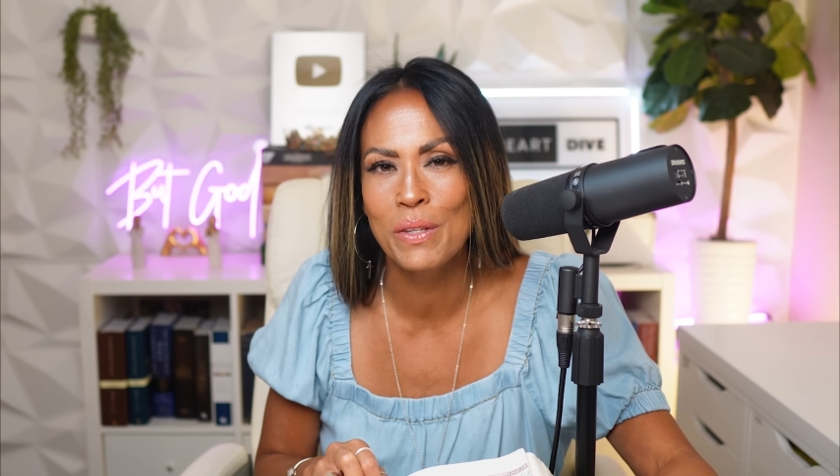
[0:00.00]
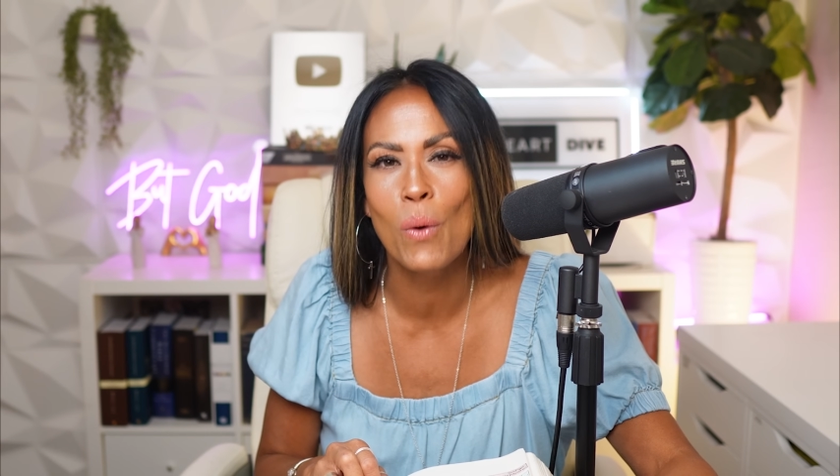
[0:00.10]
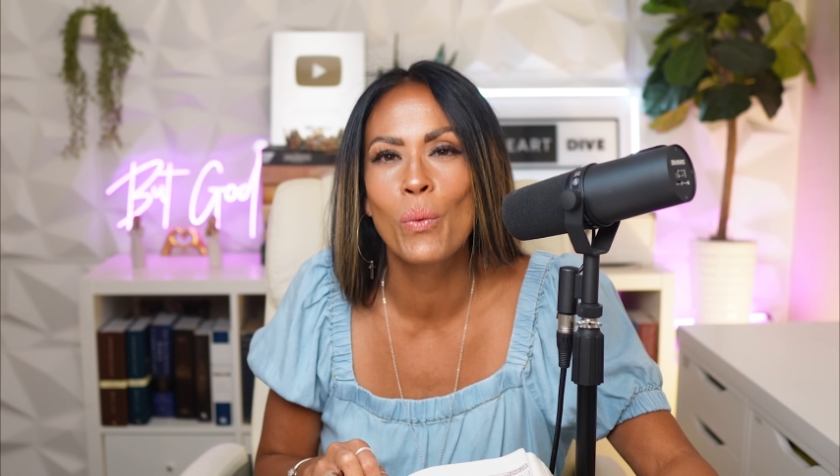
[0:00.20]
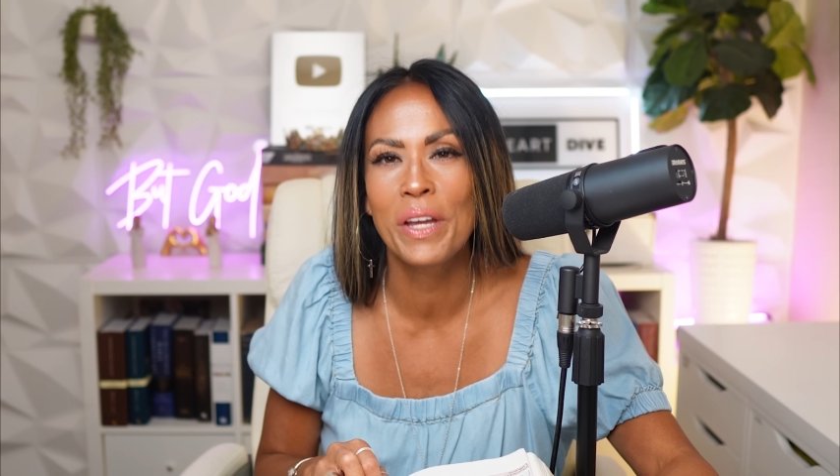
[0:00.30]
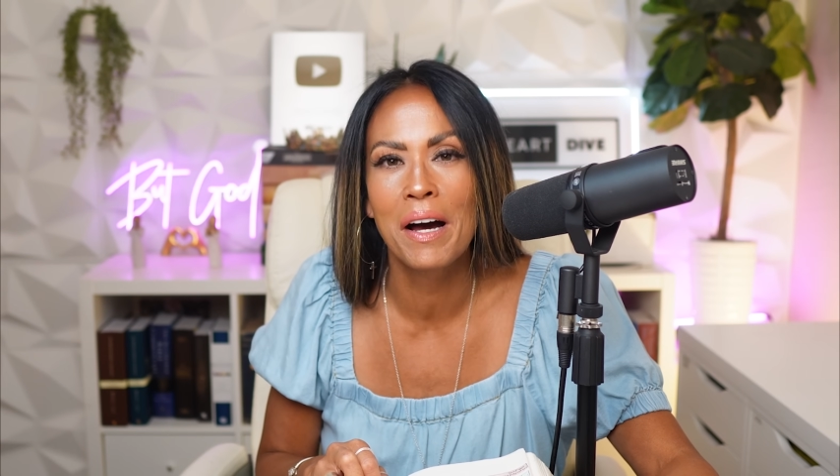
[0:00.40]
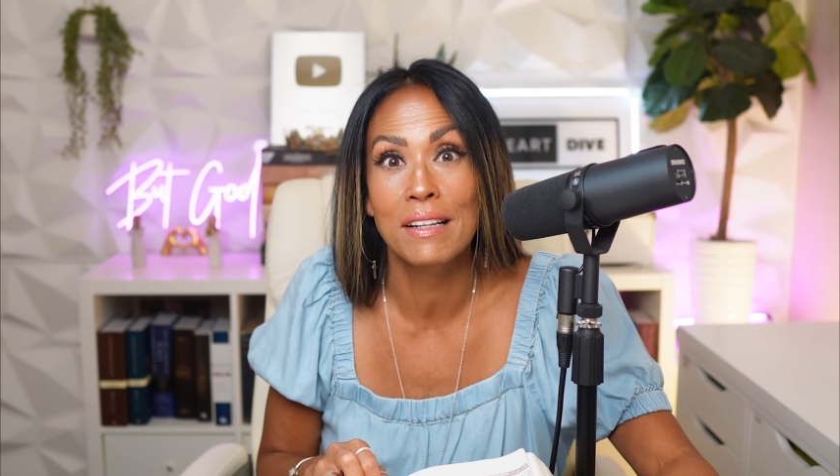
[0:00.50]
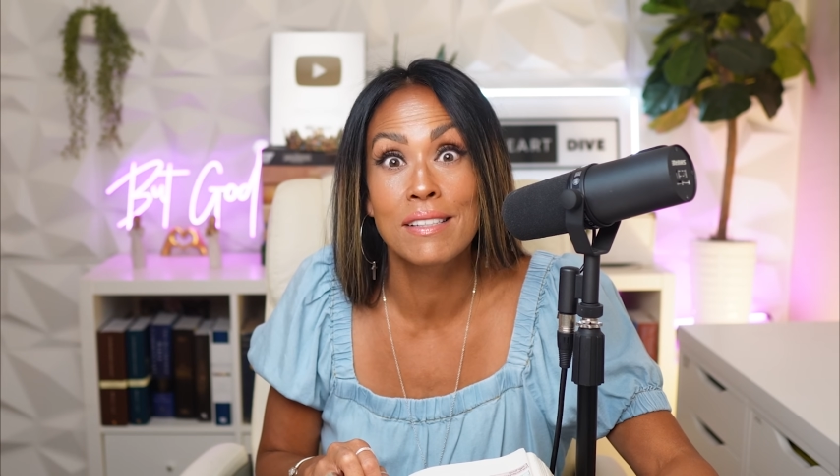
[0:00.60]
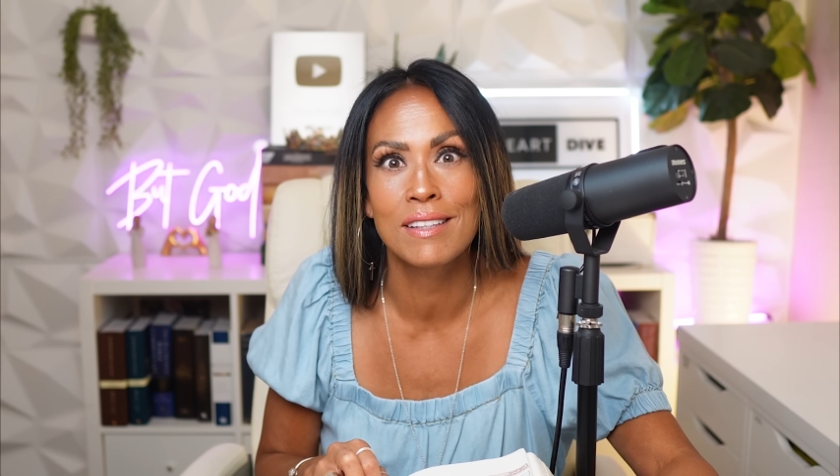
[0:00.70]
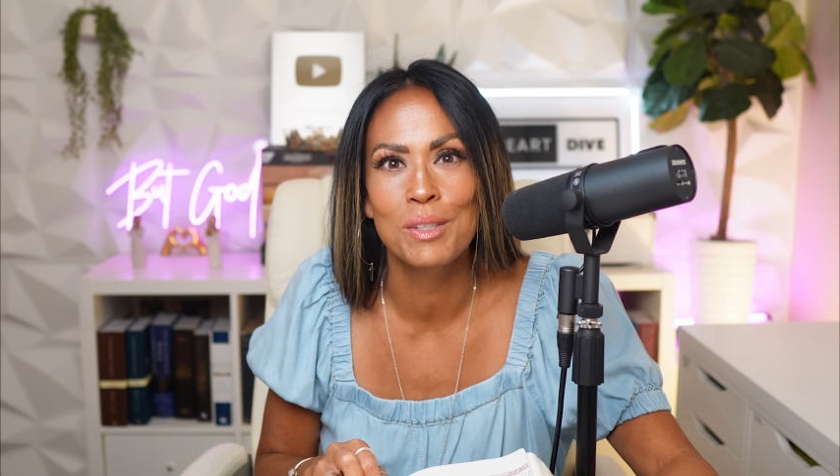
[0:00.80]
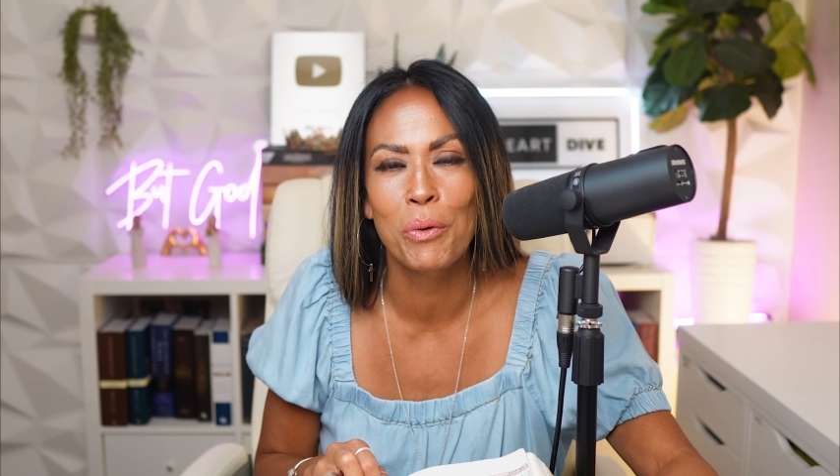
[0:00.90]
that we got
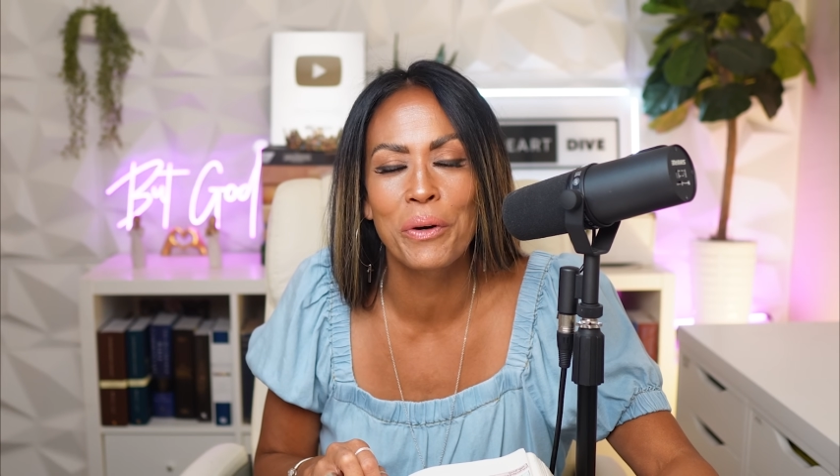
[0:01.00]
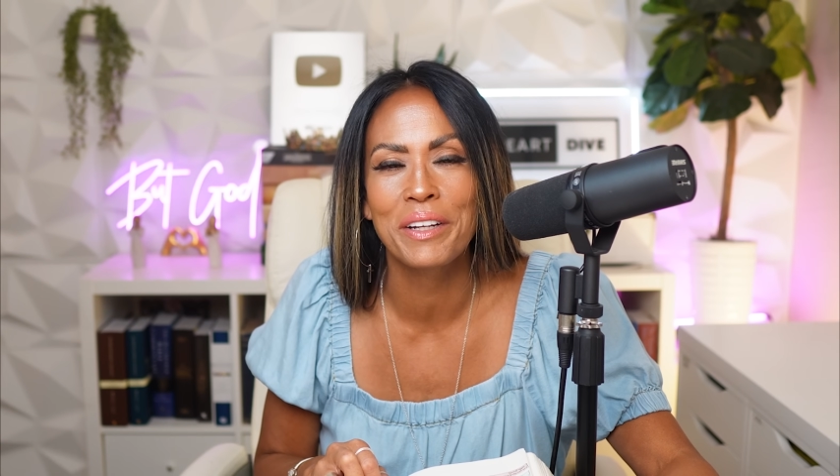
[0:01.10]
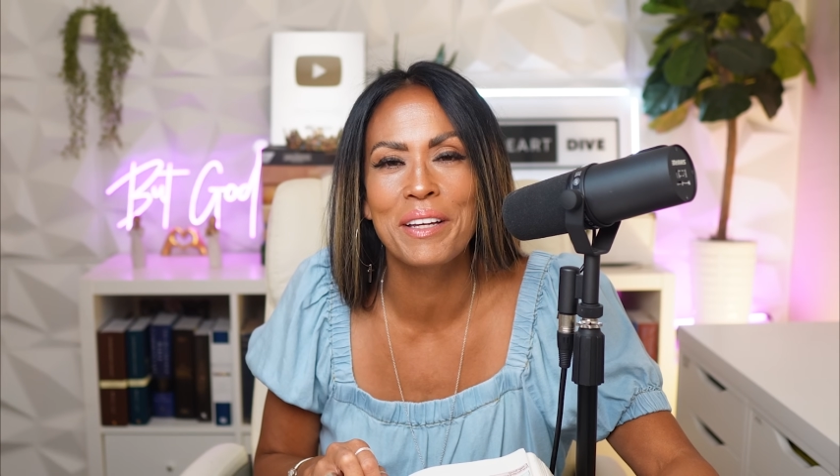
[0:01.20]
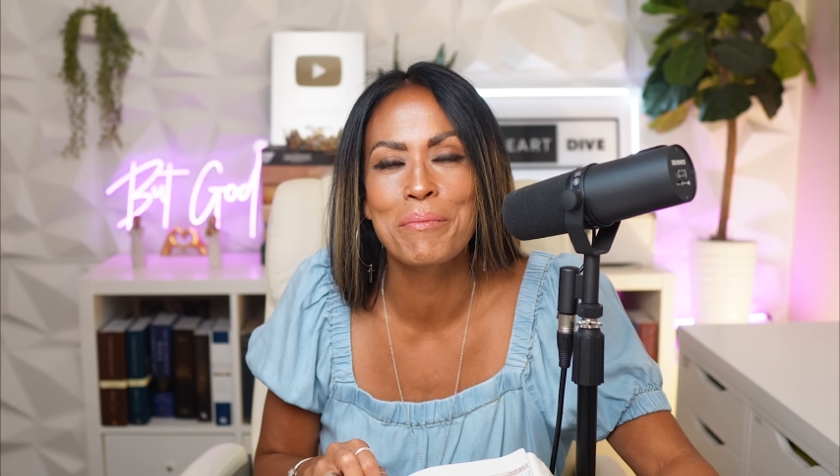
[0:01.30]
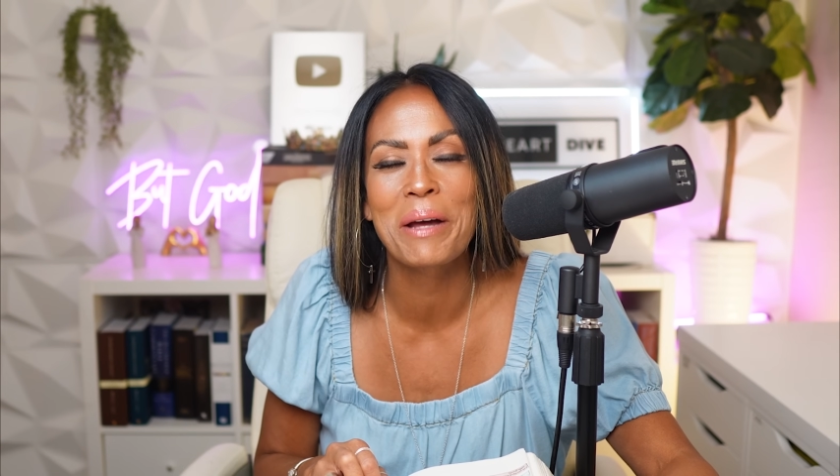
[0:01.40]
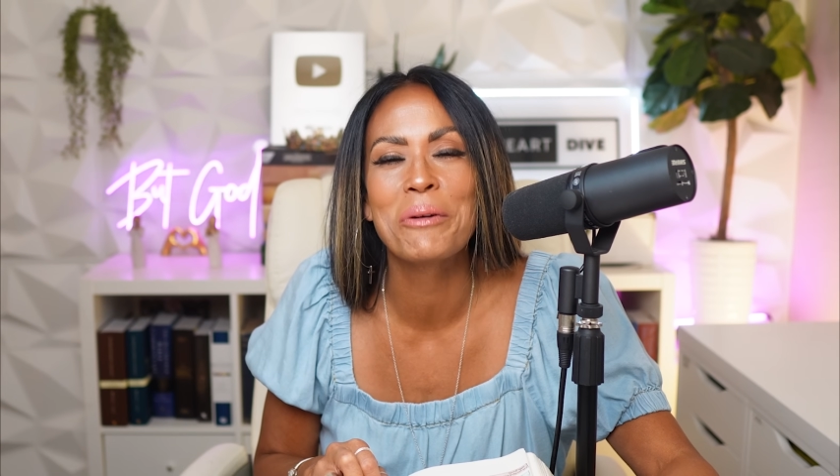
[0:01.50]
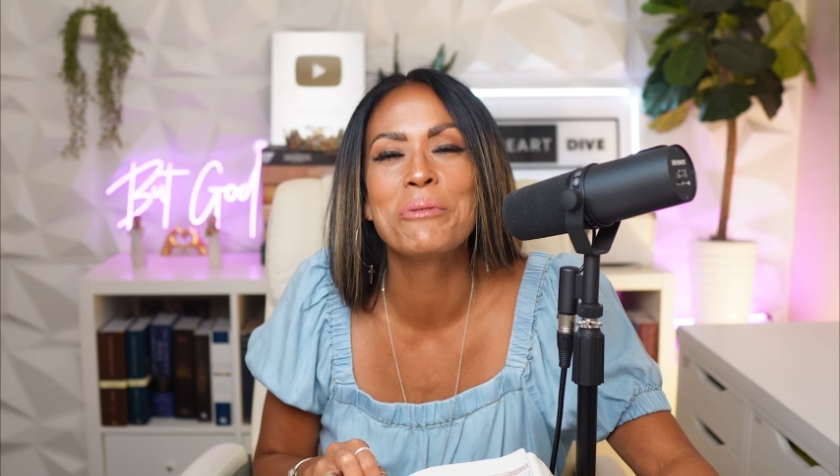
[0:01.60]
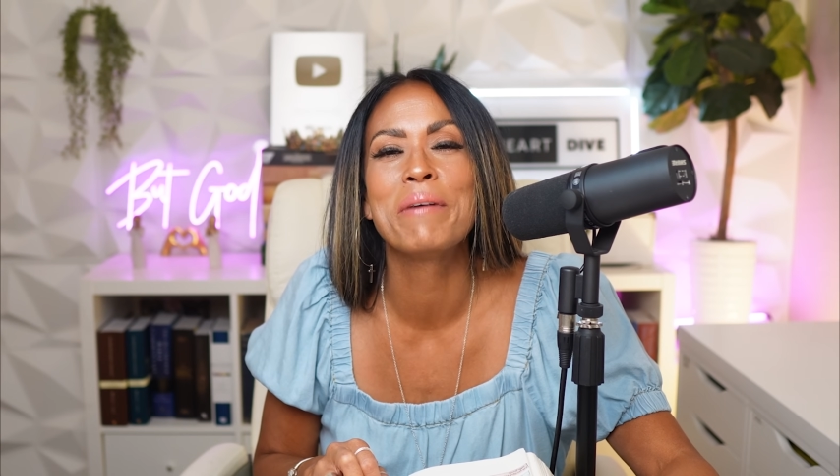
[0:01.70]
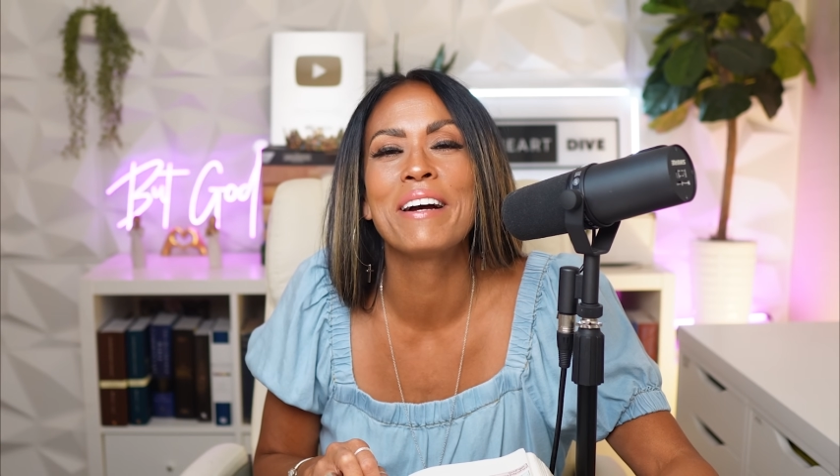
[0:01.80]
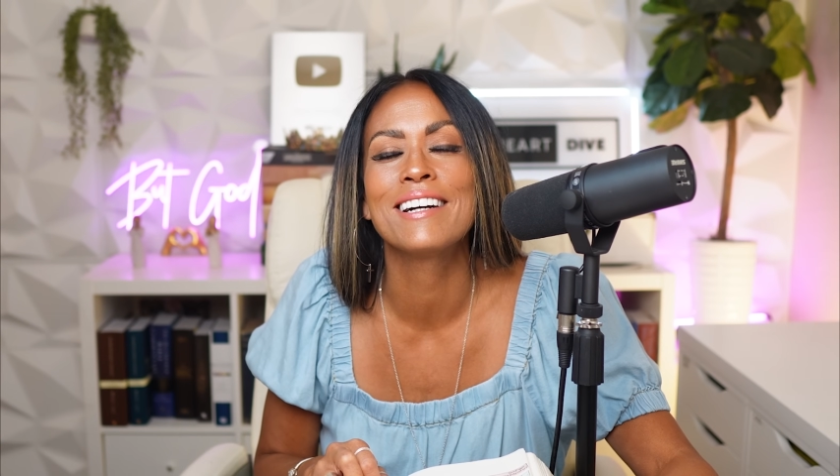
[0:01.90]
to this point in my
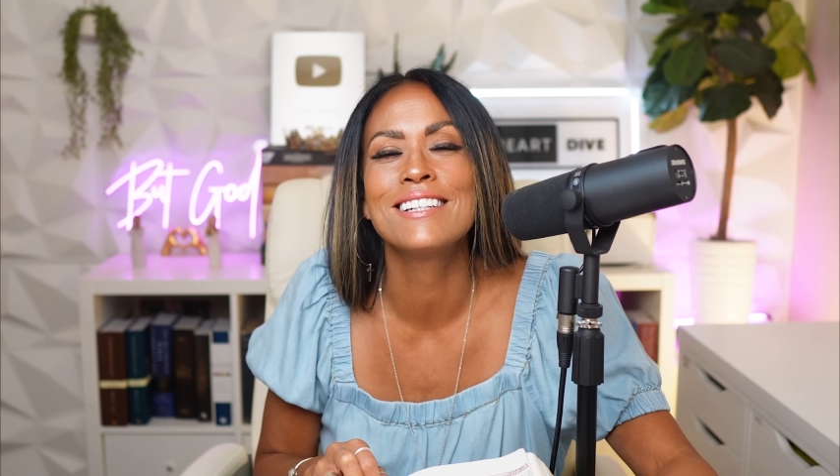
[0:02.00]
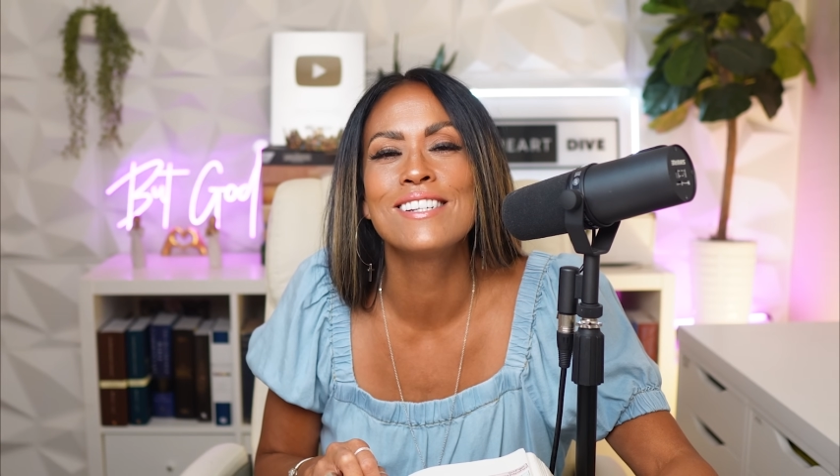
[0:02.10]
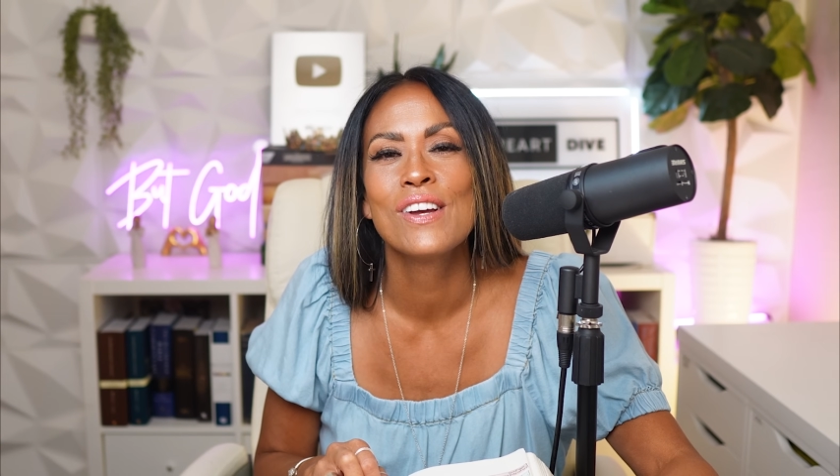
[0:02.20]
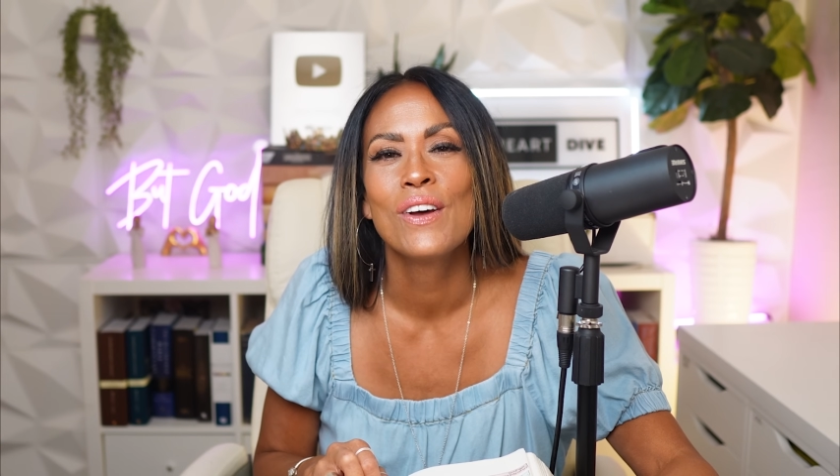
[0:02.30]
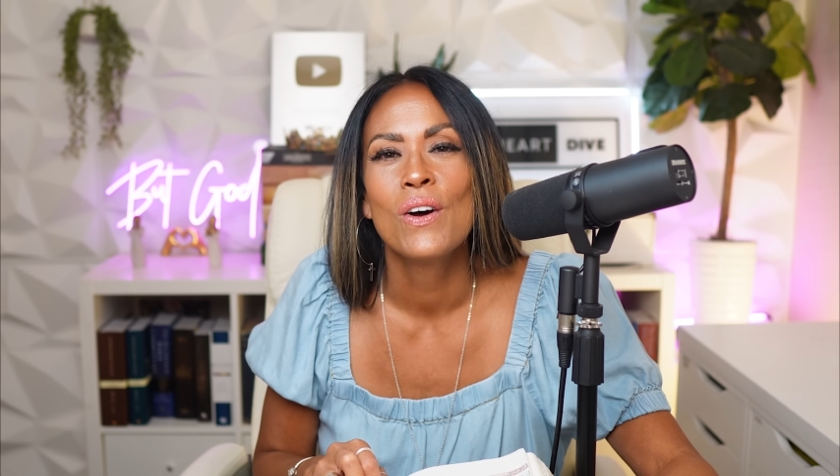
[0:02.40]
own marriage, marriage,